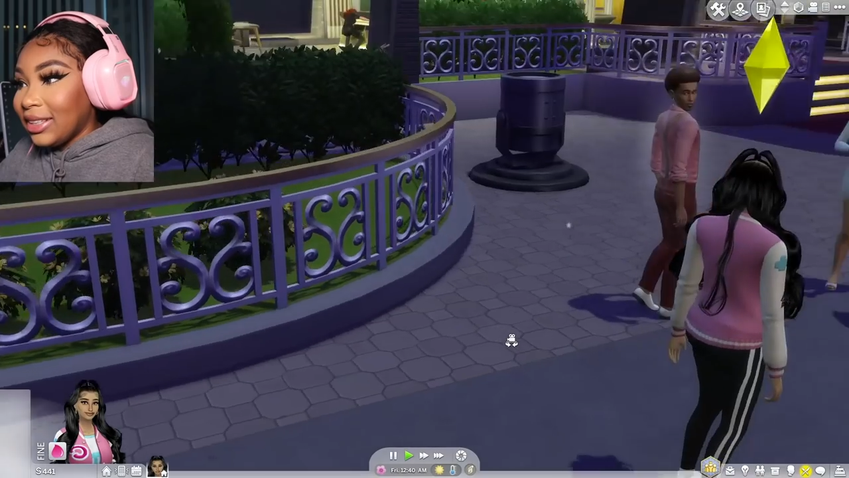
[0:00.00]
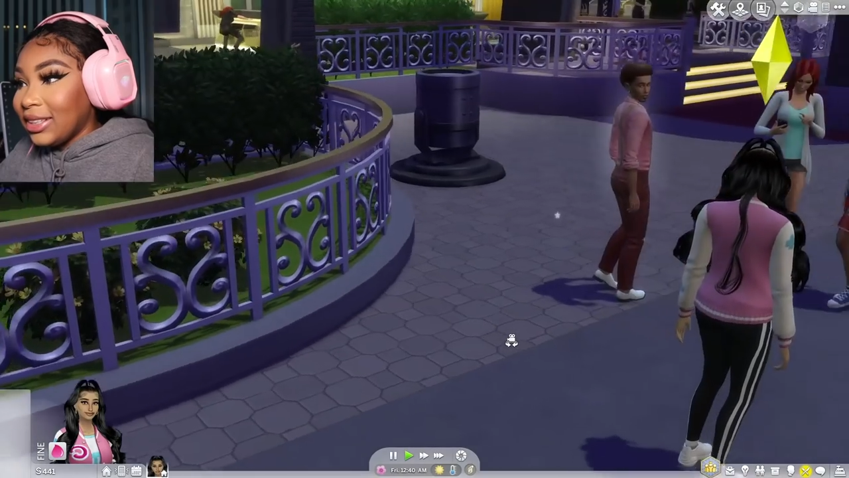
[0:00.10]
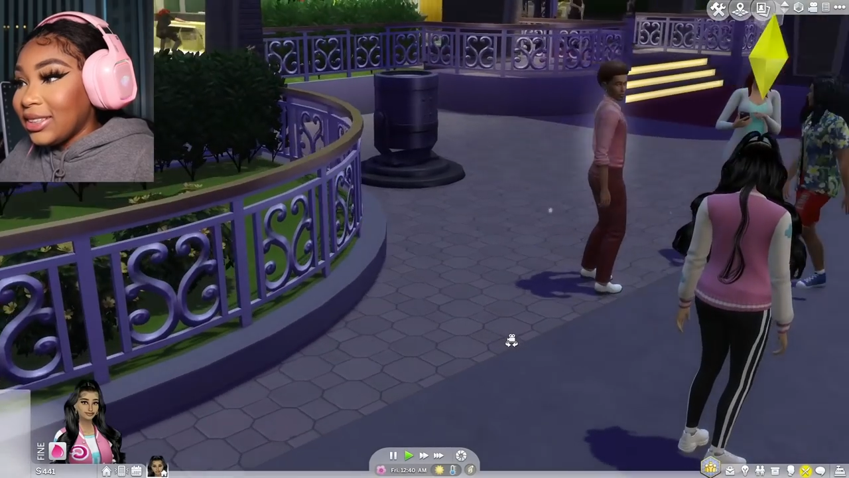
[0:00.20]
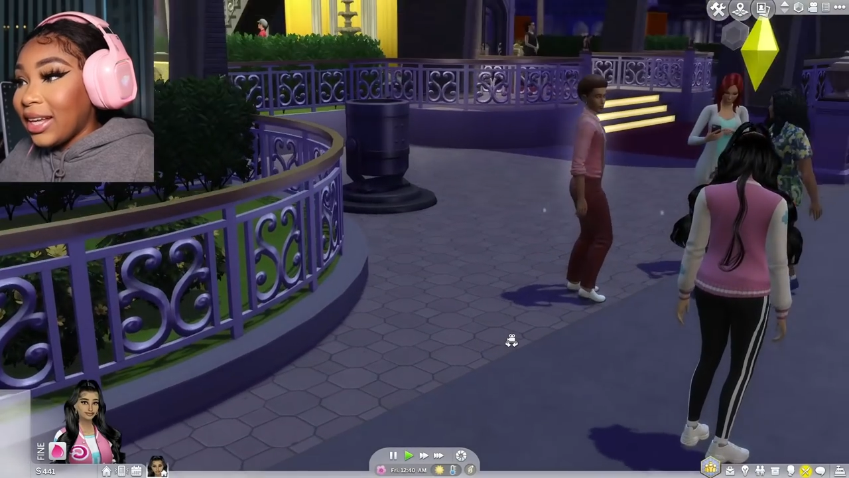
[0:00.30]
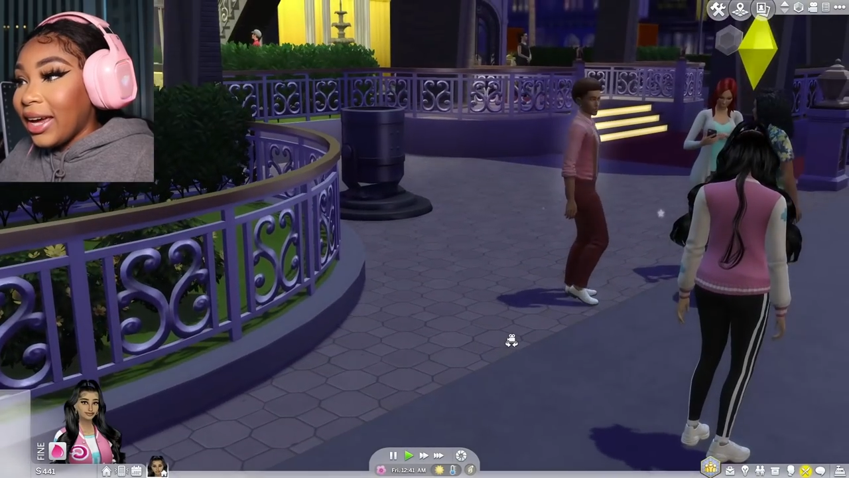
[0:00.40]

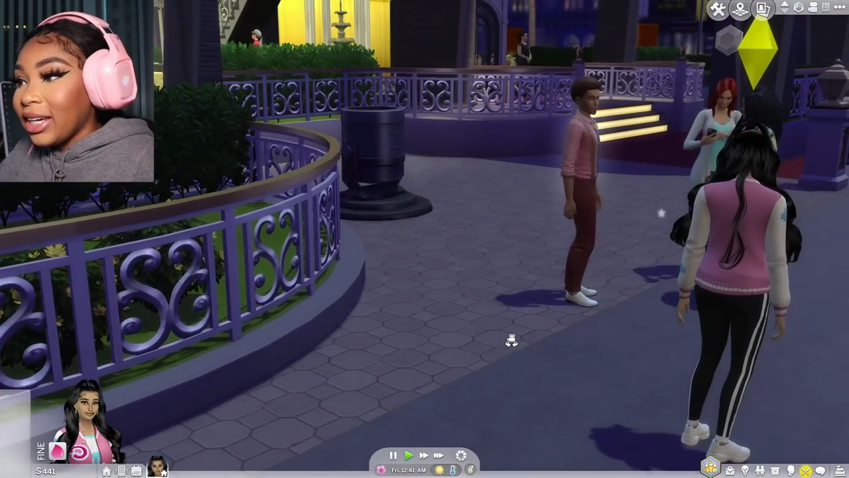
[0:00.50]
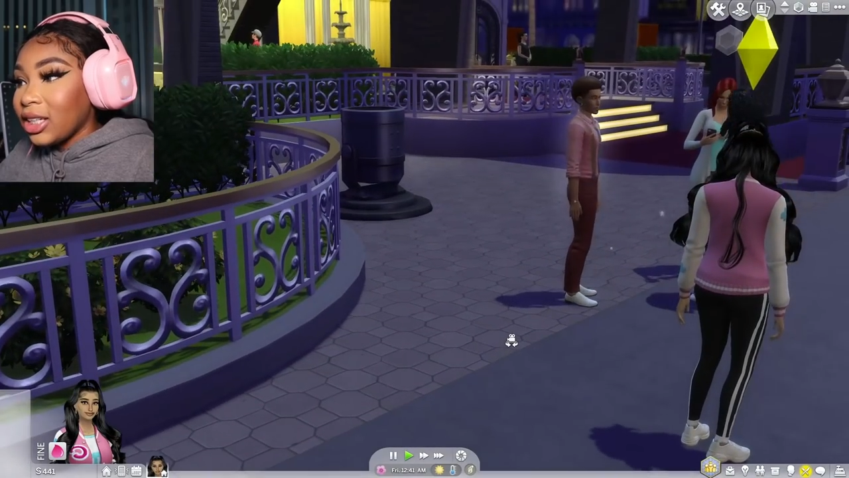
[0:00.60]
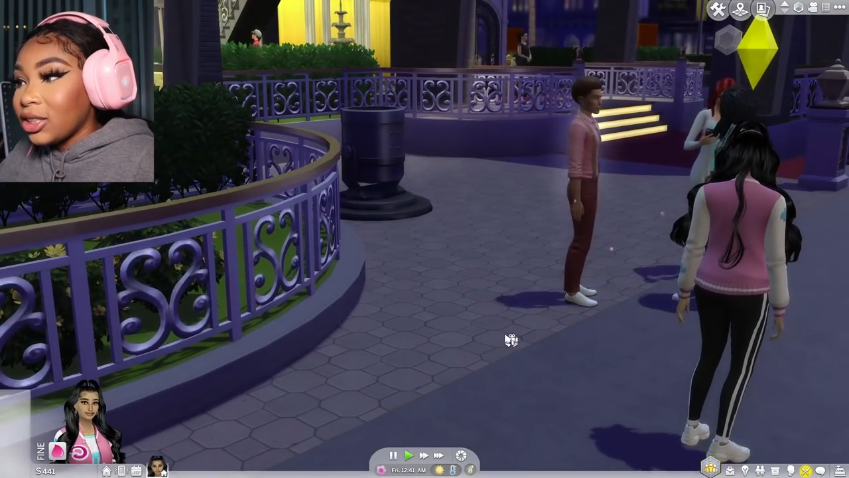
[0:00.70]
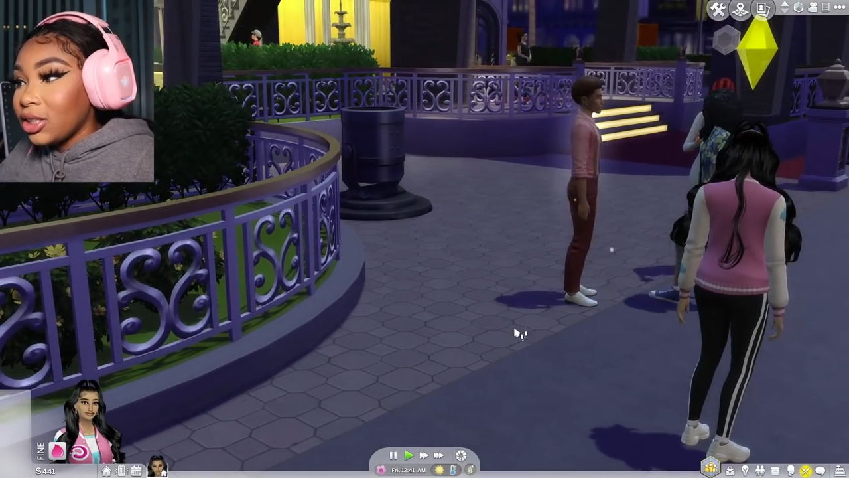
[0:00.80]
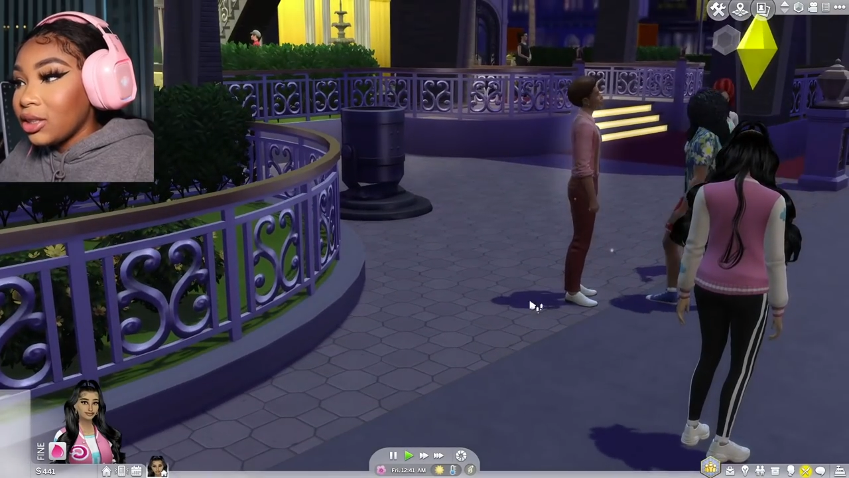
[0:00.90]
He's
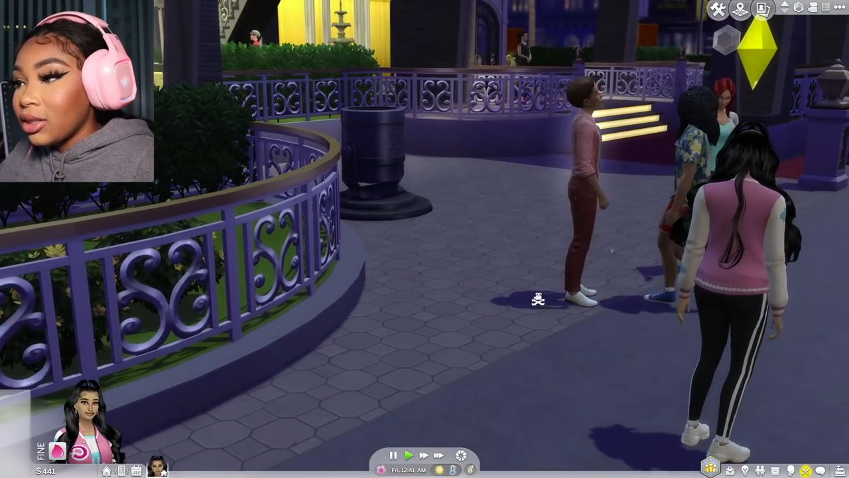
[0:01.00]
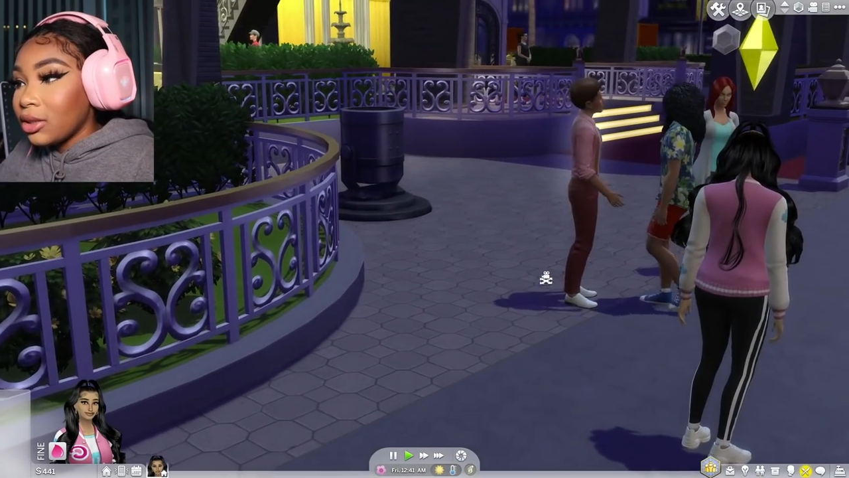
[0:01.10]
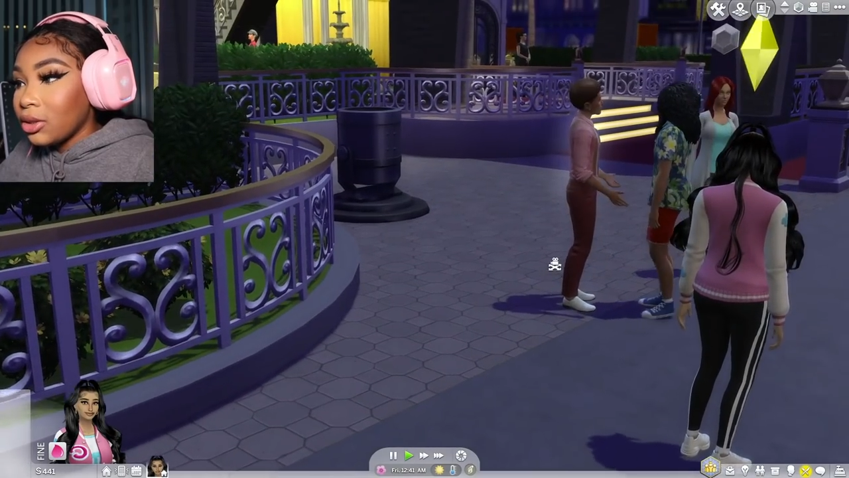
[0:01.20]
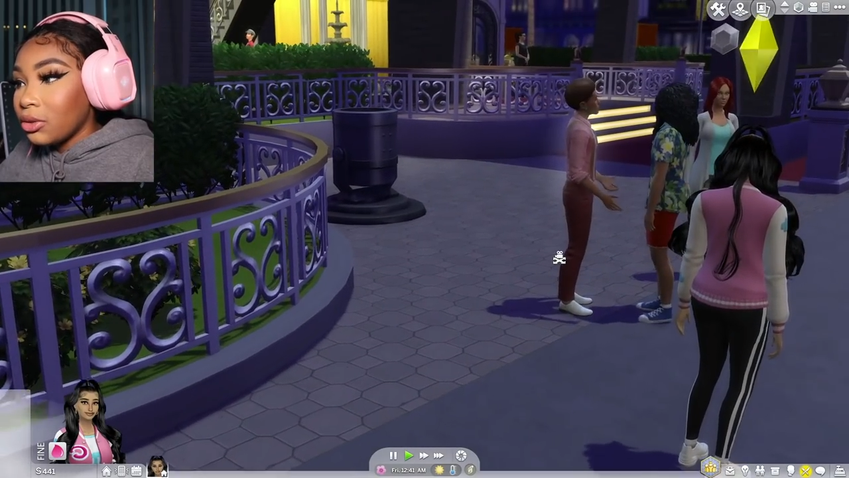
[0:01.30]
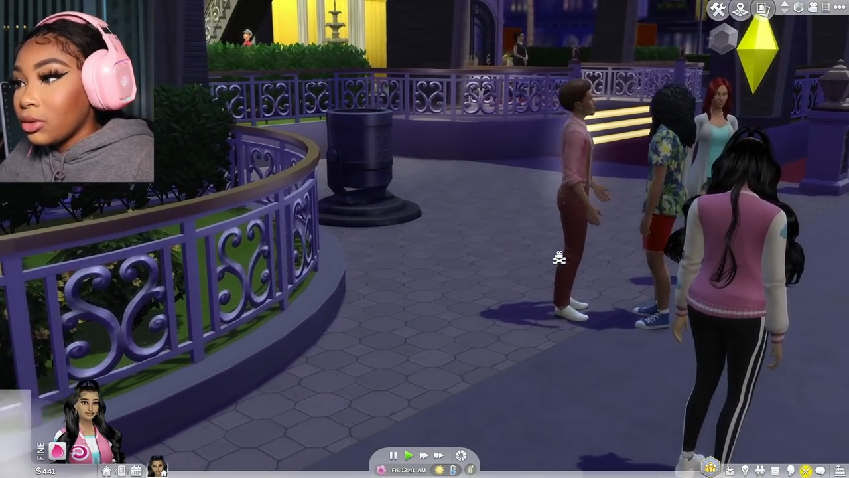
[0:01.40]
like, she's such
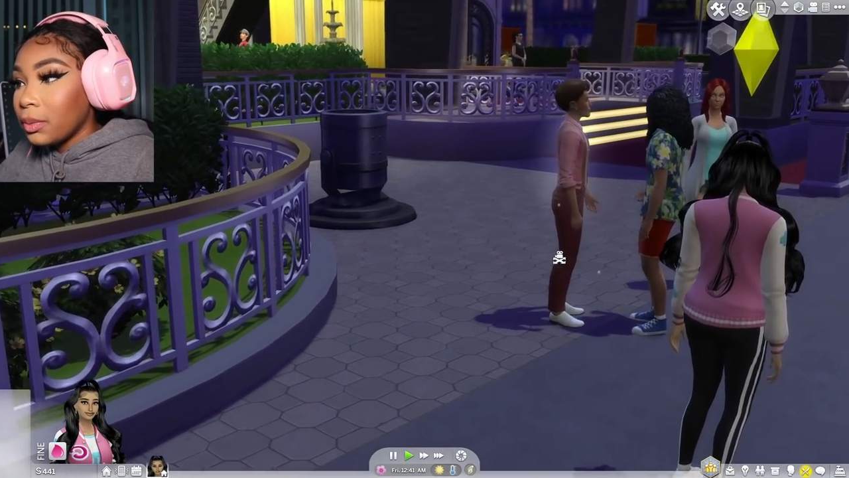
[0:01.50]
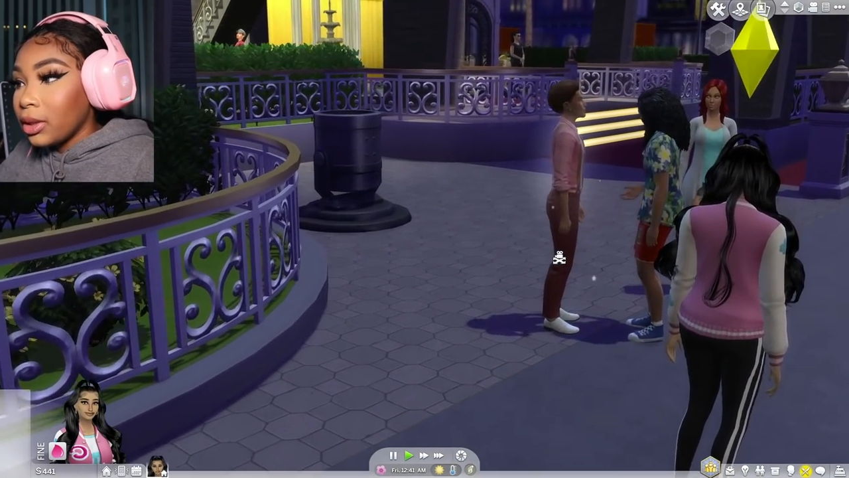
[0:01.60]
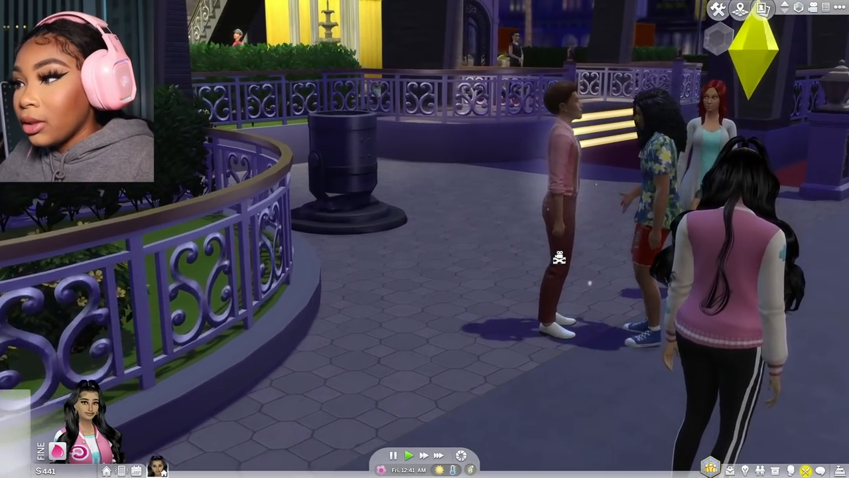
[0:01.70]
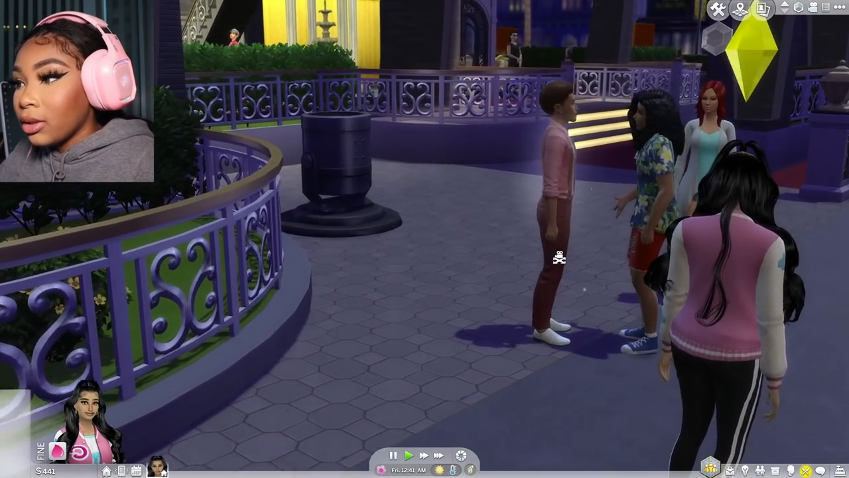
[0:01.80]
a groupie.